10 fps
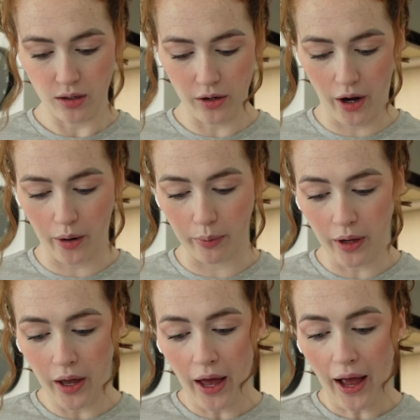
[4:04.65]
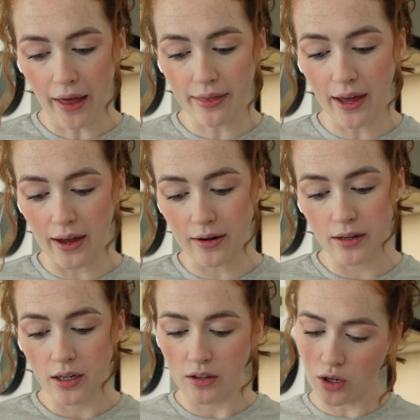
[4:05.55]
No. And
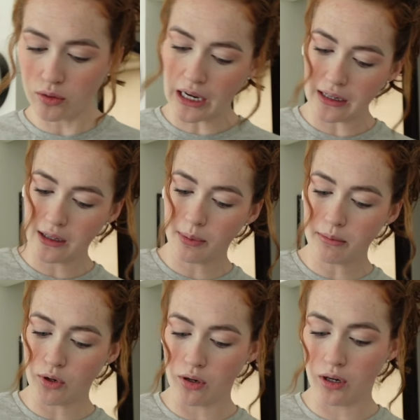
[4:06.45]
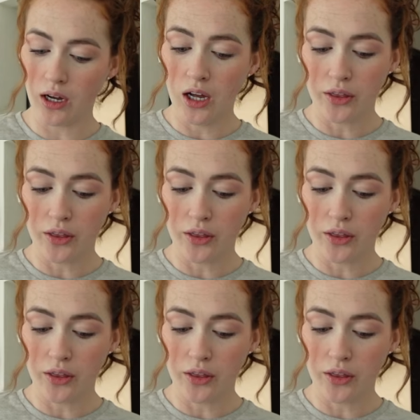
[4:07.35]
then you go down a little bit more.